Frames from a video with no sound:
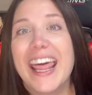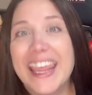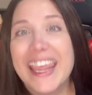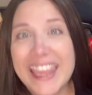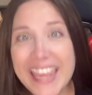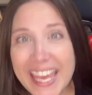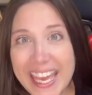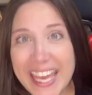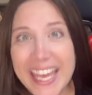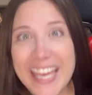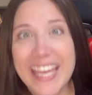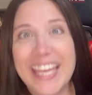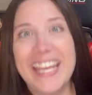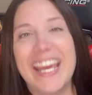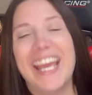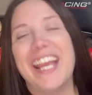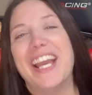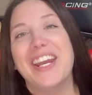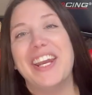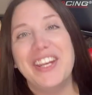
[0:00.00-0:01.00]
Then
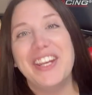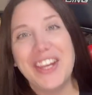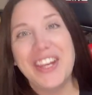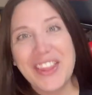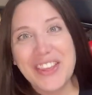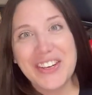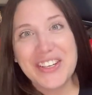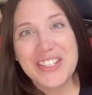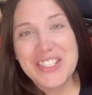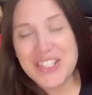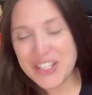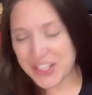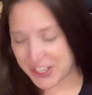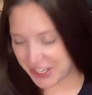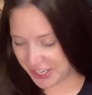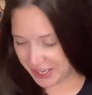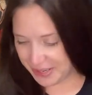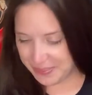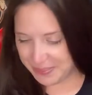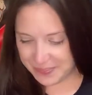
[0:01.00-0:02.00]
I got another
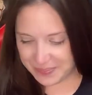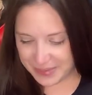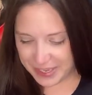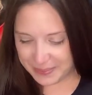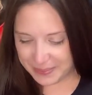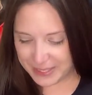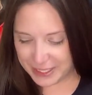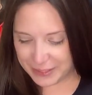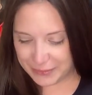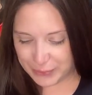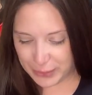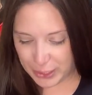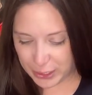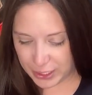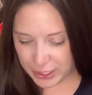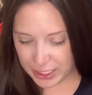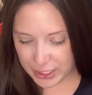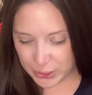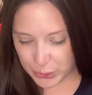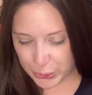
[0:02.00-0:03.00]
charm. I've been
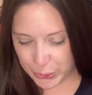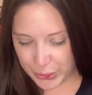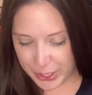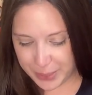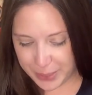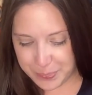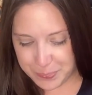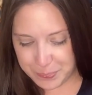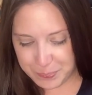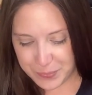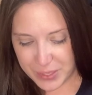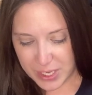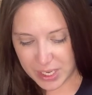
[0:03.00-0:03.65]
very into them.